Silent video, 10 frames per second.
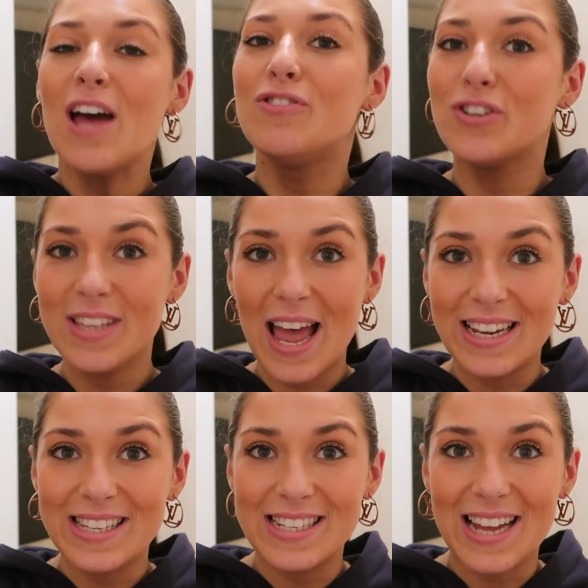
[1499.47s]
Just
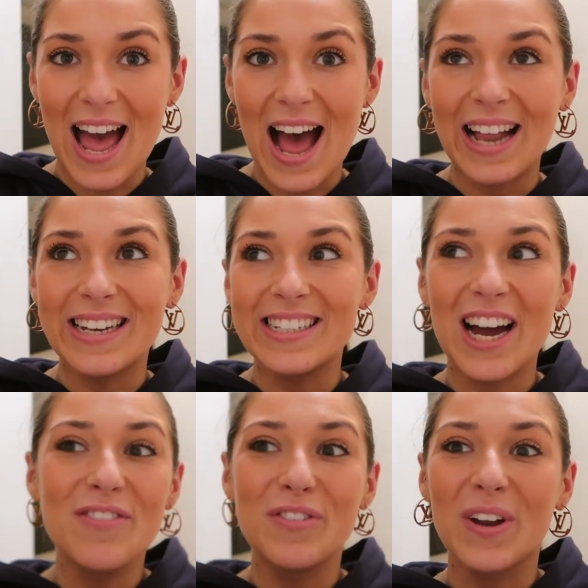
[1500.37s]
edited it and
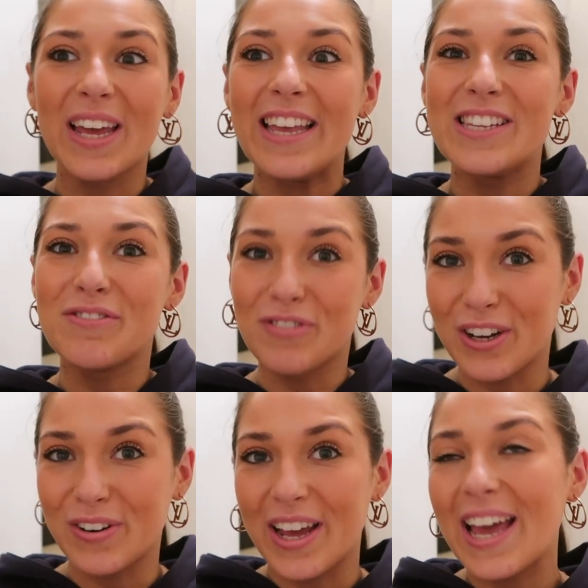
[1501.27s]
I feel like it's a
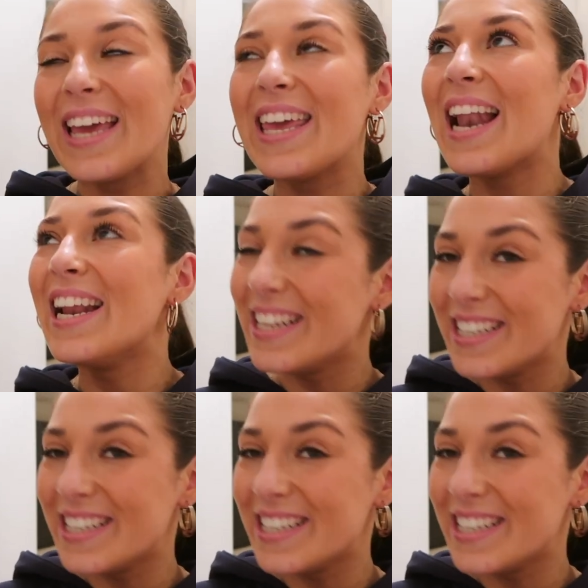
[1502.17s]
real like getting